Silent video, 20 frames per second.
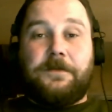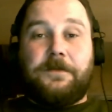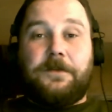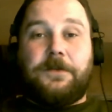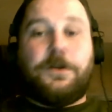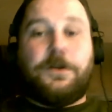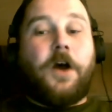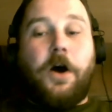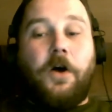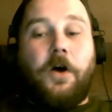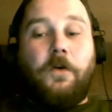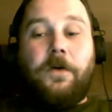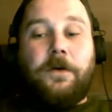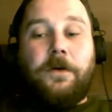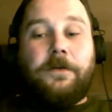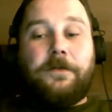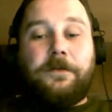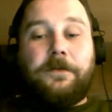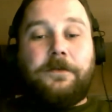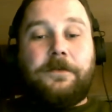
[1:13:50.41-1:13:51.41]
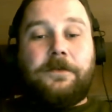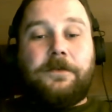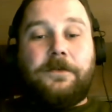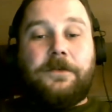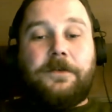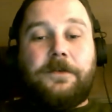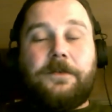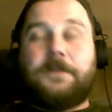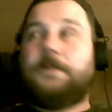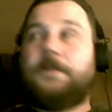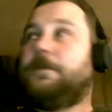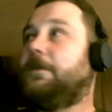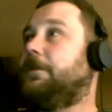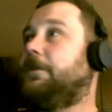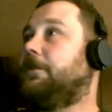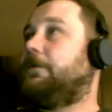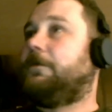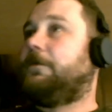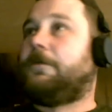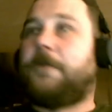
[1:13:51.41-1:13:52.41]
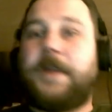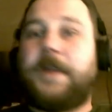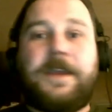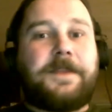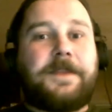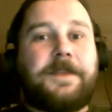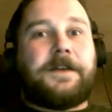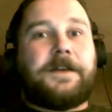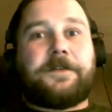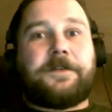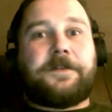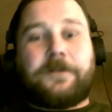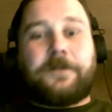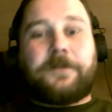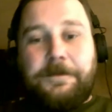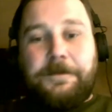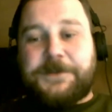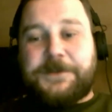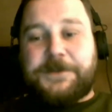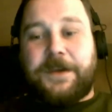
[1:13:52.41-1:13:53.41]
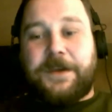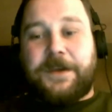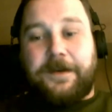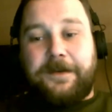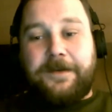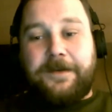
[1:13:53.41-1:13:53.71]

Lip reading: No. Read the description.